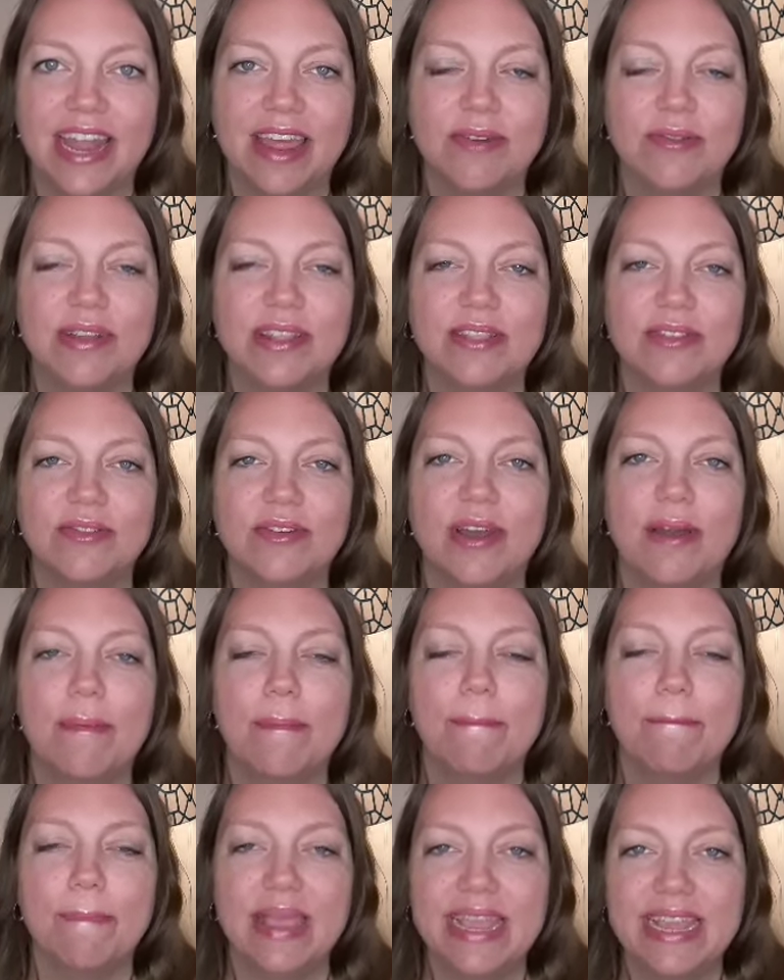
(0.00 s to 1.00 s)
I went through a
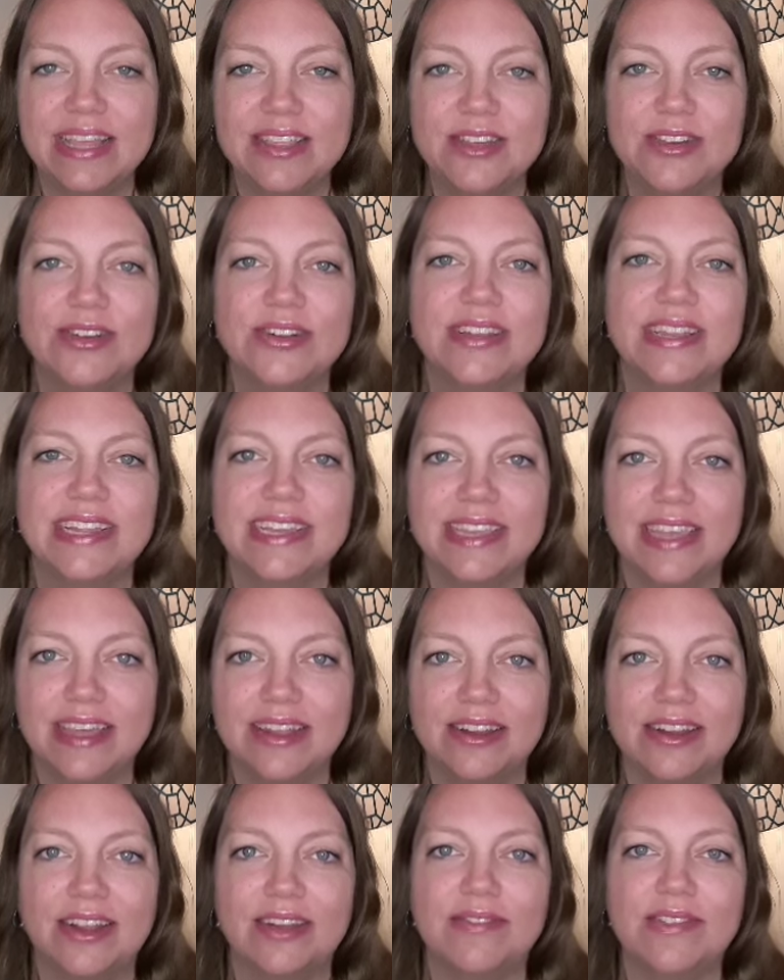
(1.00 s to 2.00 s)
major
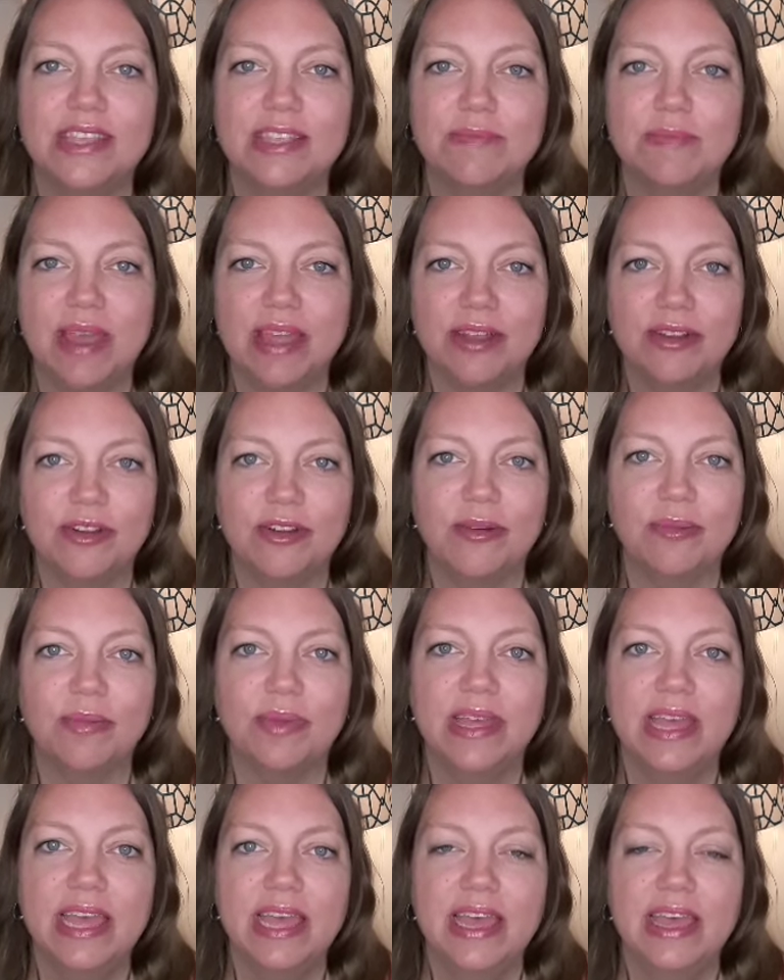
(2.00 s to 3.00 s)
declutter of this bedroom
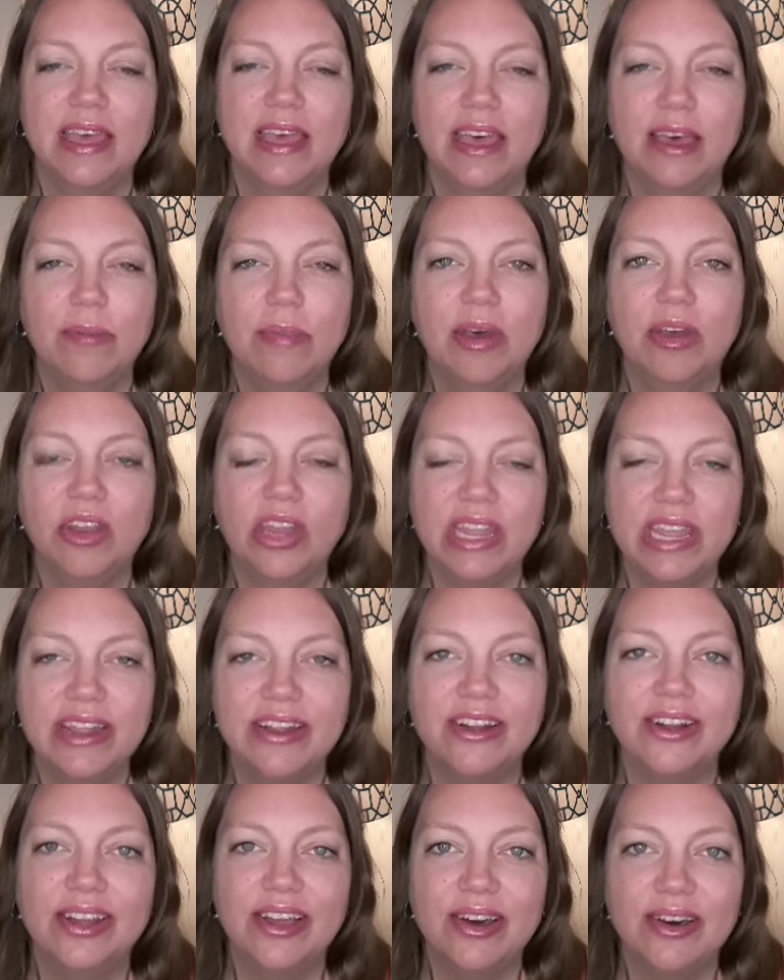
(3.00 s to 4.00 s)
about a
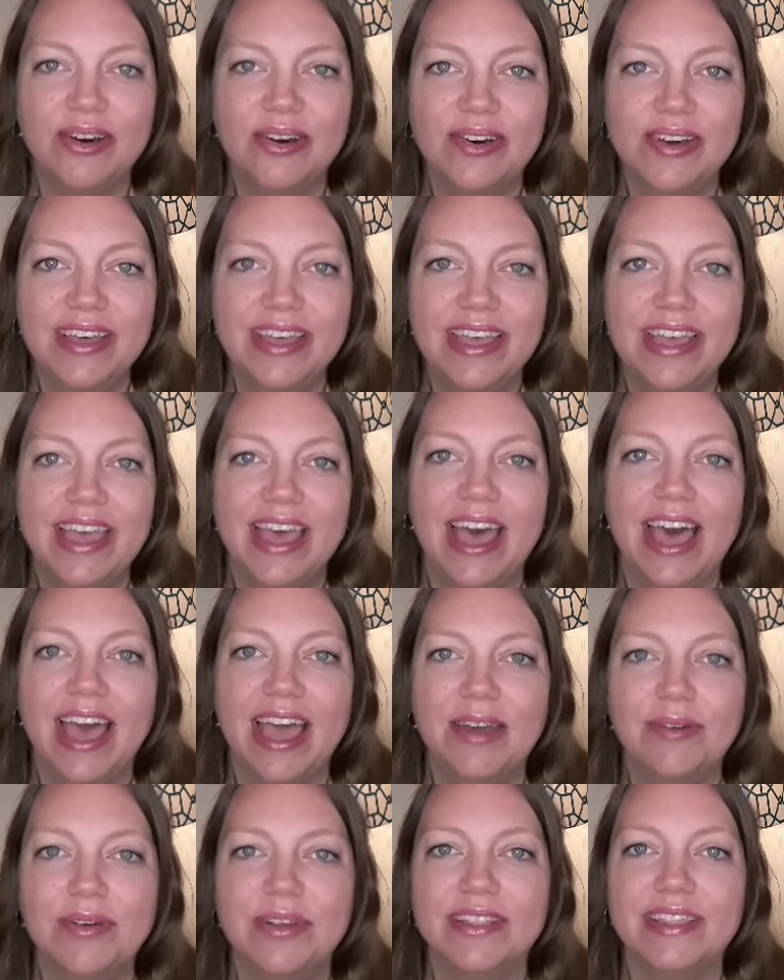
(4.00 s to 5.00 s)
year ago,
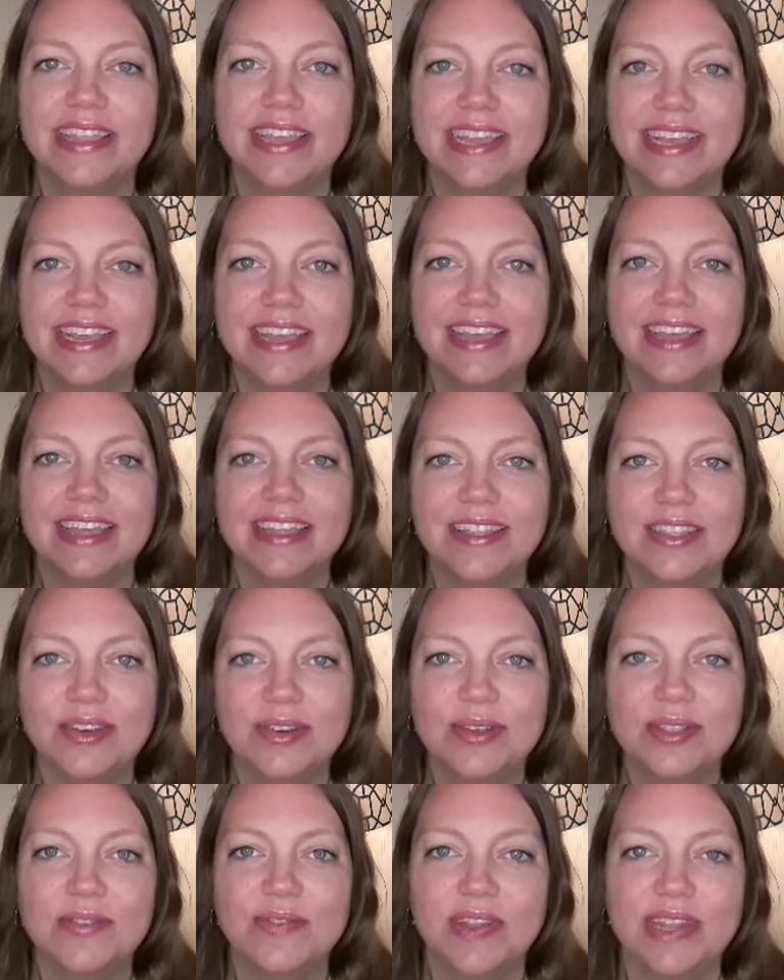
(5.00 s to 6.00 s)
I will link
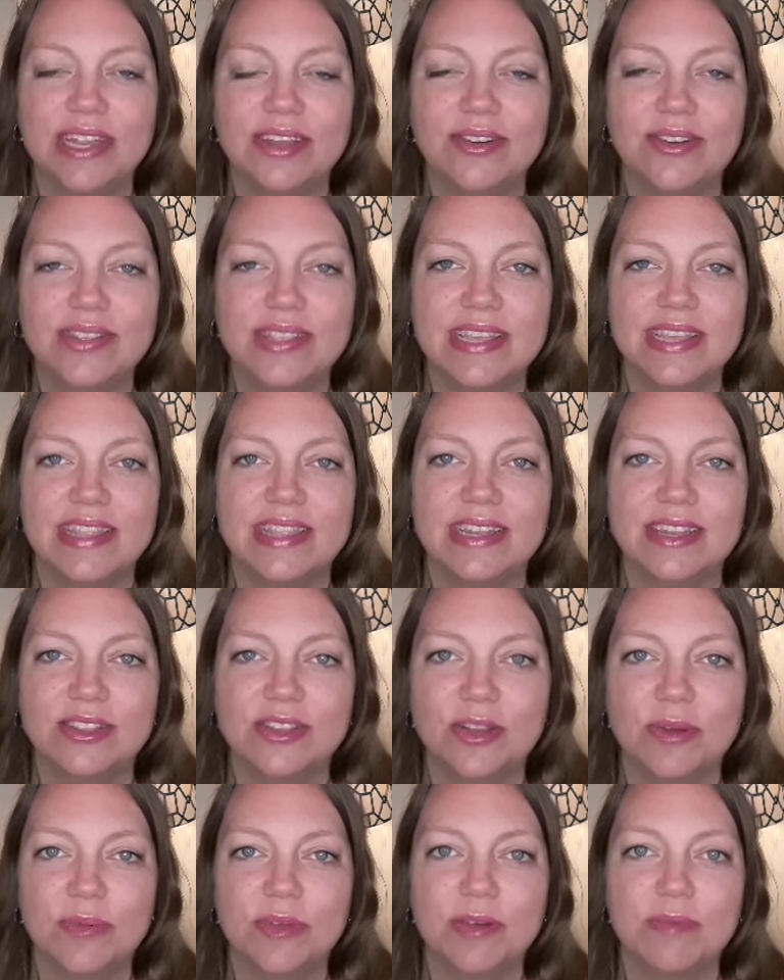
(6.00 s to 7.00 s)
those videos in the
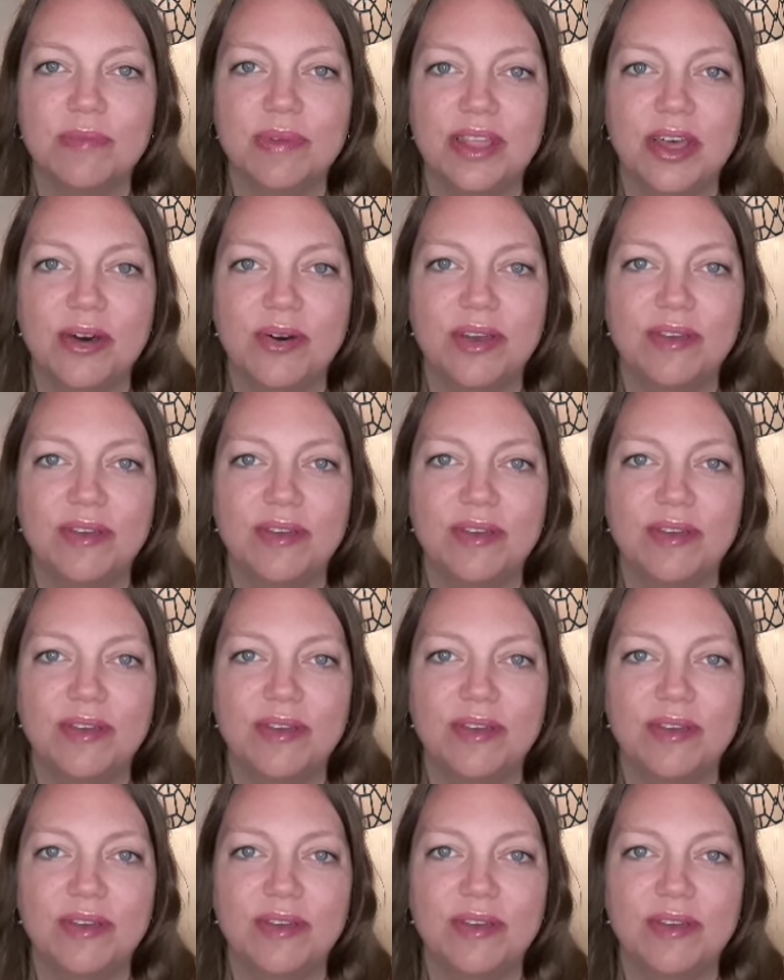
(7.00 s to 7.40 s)
description below.